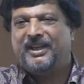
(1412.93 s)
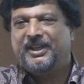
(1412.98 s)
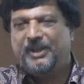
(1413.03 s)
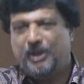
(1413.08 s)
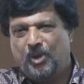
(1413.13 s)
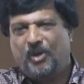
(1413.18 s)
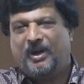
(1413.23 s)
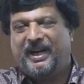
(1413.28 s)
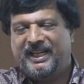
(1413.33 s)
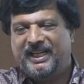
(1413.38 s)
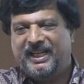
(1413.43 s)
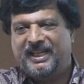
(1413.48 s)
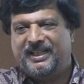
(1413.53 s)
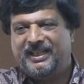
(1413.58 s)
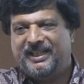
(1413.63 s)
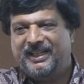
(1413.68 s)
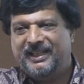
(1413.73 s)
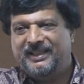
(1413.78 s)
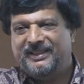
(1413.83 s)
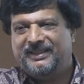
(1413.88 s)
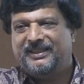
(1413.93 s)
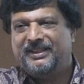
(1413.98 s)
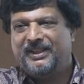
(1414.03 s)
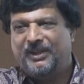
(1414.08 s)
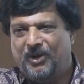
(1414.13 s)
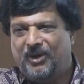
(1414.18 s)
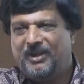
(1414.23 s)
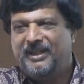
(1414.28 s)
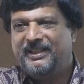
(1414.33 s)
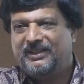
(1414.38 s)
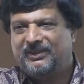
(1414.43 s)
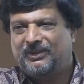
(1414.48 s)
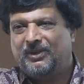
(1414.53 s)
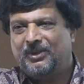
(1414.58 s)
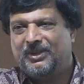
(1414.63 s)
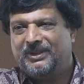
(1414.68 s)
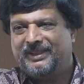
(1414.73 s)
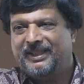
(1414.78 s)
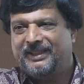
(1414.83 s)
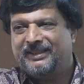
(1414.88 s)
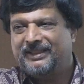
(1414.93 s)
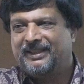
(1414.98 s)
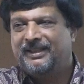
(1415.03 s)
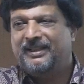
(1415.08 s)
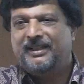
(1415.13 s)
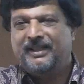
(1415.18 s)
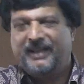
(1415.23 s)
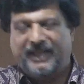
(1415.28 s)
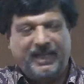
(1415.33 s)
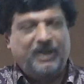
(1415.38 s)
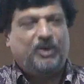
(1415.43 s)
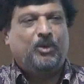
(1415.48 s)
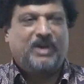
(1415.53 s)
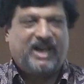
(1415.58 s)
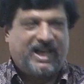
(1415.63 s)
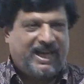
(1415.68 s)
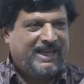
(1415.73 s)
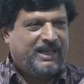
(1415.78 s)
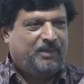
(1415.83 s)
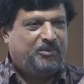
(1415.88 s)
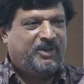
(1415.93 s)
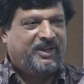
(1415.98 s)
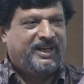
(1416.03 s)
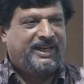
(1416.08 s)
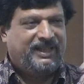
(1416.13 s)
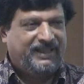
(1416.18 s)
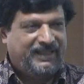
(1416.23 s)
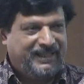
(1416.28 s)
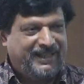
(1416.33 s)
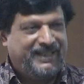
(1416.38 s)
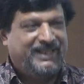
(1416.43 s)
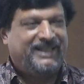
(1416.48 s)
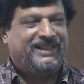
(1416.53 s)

your identities, your discourses into a hybrid.